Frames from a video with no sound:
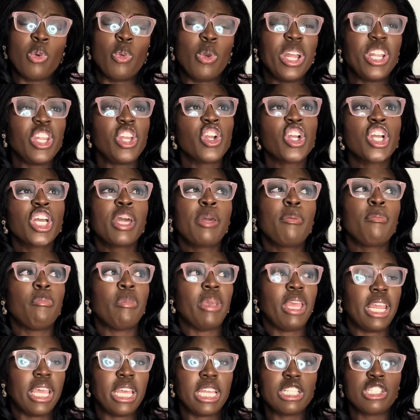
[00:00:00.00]
when you're
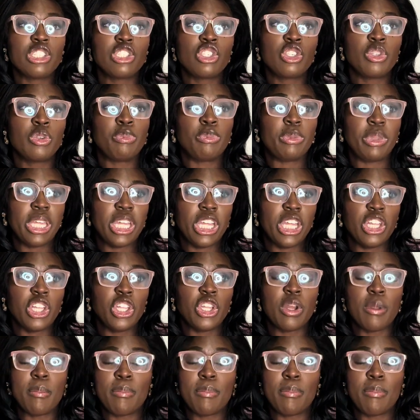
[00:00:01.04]
committed to being your